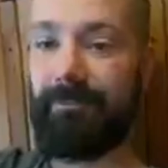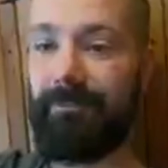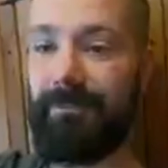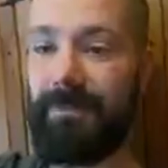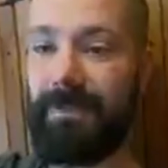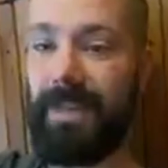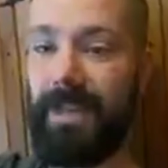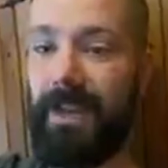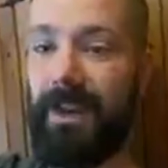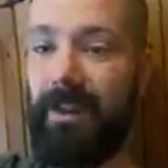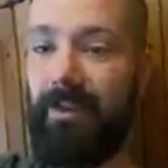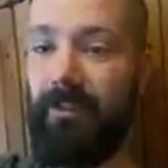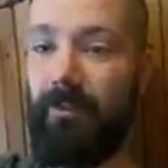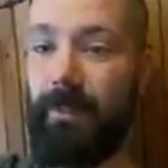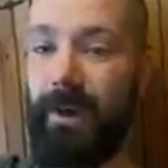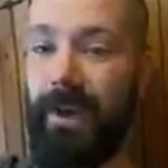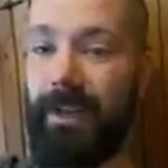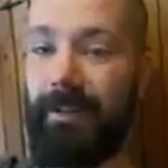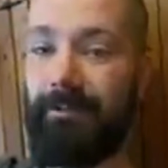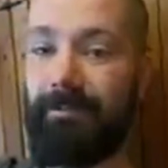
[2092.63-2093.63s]
take care,
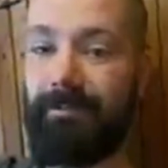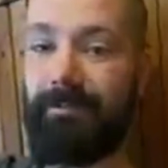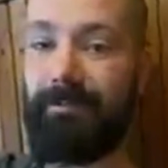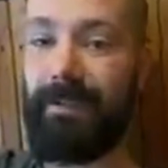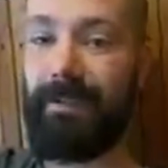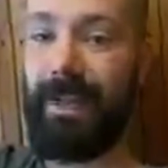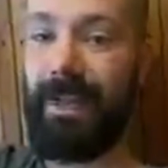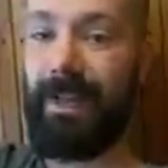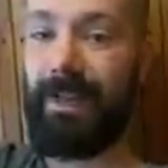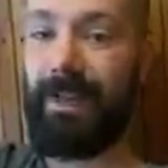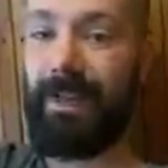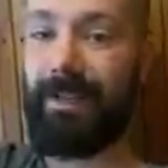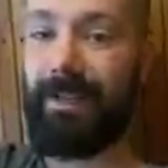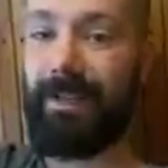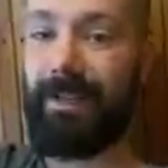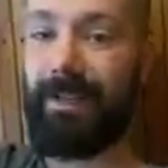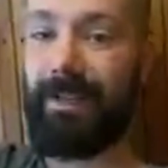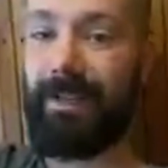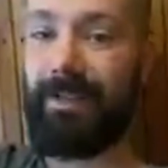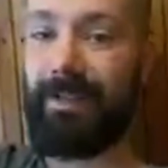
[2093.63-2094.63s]
everybody, and
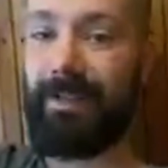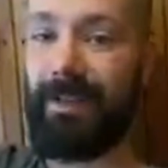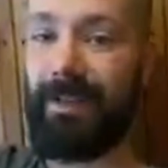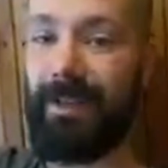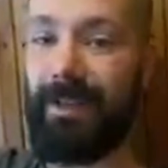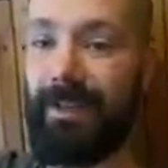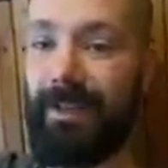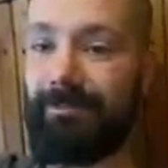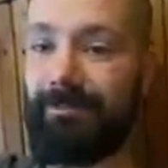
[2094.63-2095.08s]
yeah.